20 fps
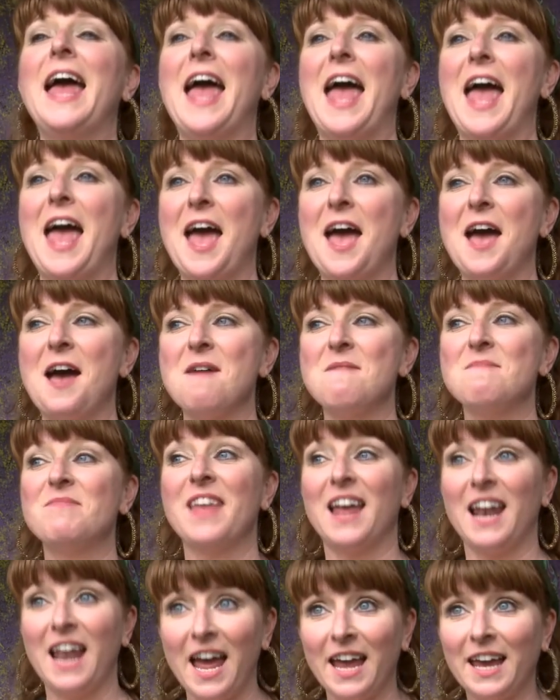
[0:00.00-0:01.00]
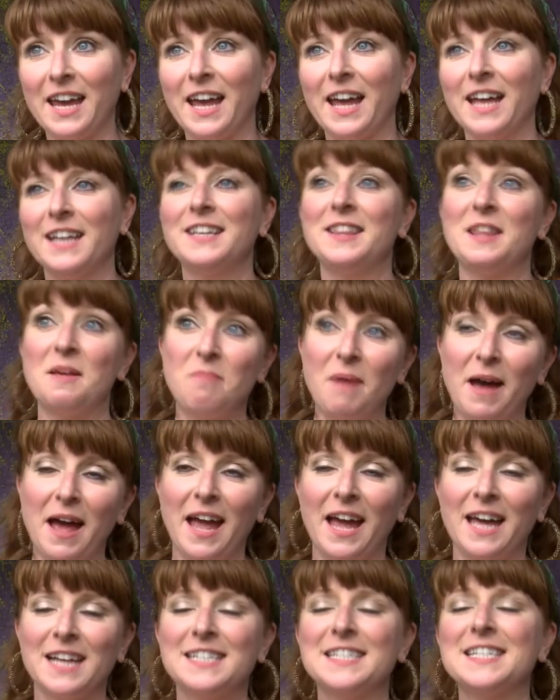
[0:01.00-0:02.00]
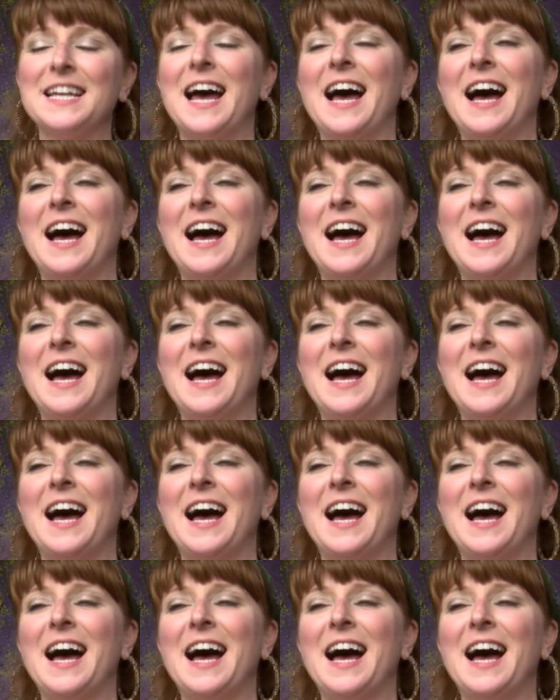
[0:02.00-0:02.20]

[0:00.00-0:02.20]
and um, they like it, they buy it,